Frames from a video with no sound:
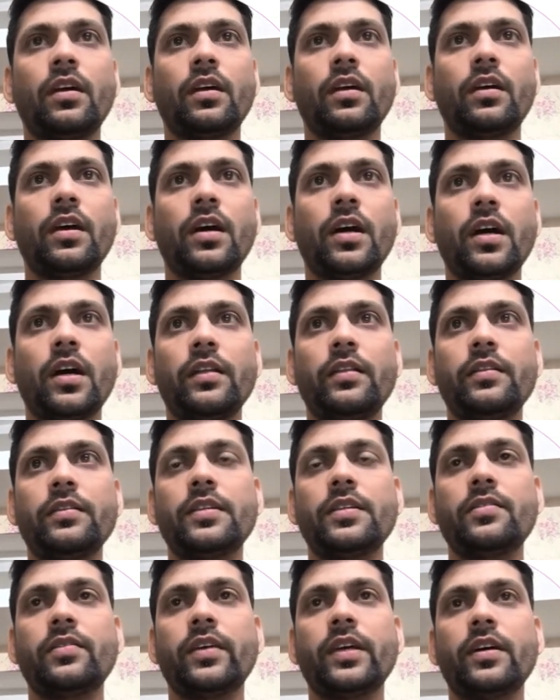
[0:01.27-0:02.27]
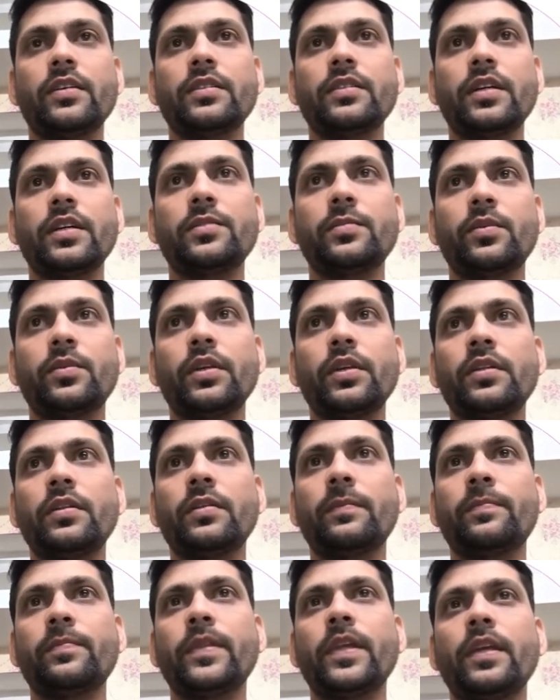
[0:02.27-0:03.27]
Hi, this is Vikas Rajpurohit.
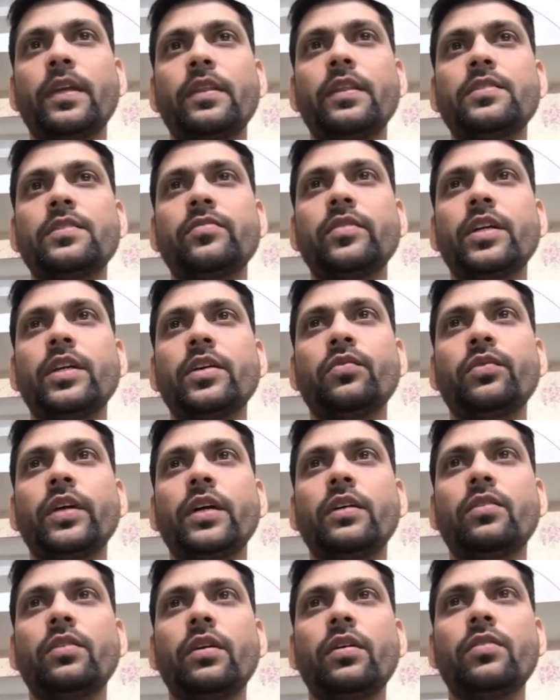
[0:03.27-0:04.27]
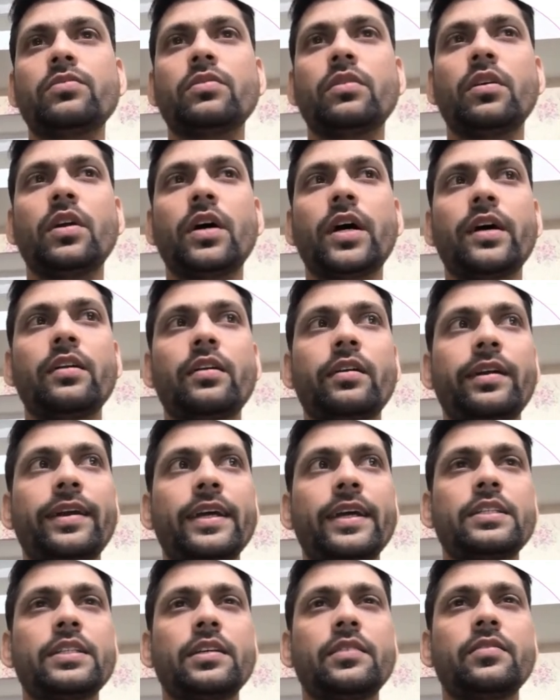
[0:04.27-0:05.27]
In this video, we are going to solve our
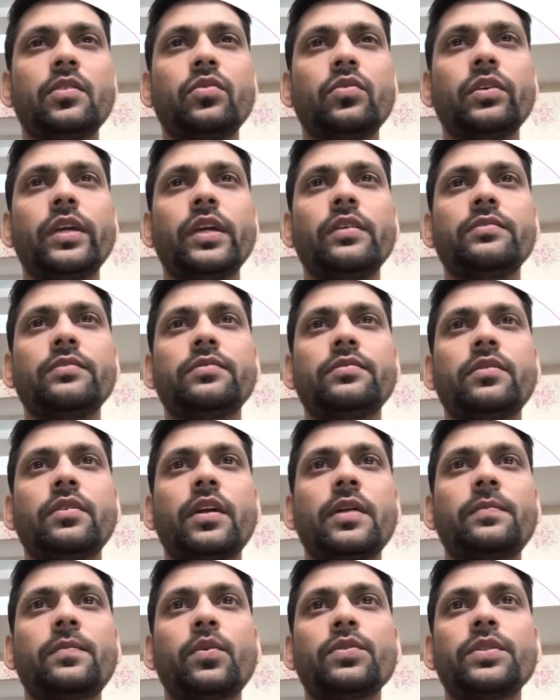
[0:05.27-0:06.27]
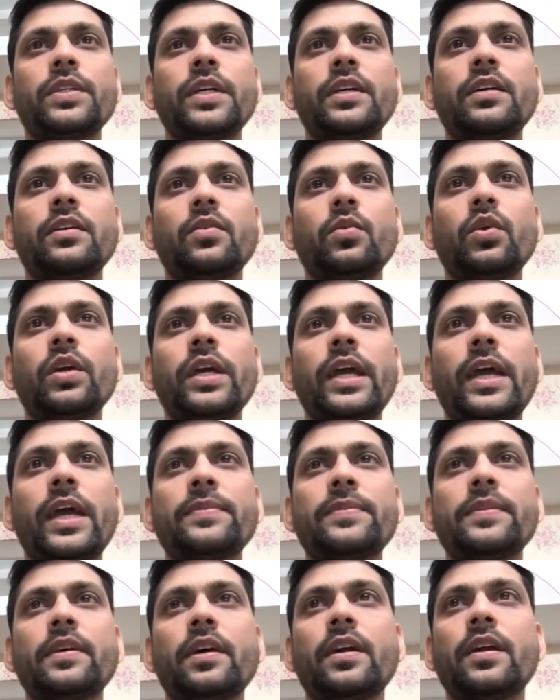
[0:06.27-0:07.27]
next SQL query for our project
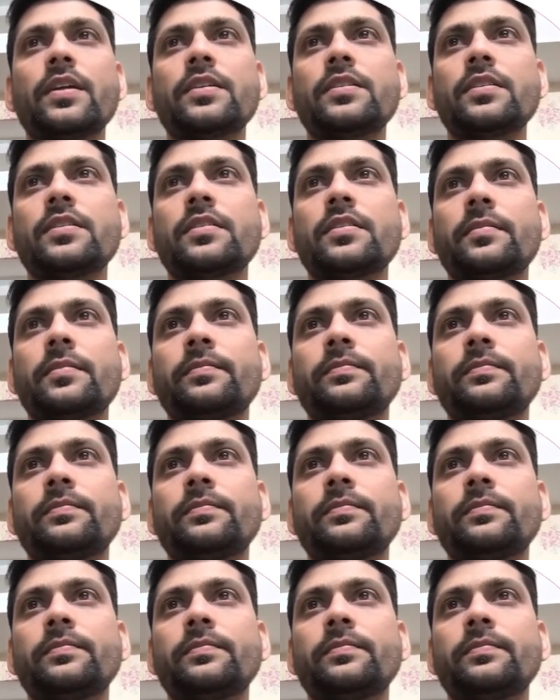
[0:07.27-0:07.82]
GoodCabs Analysis.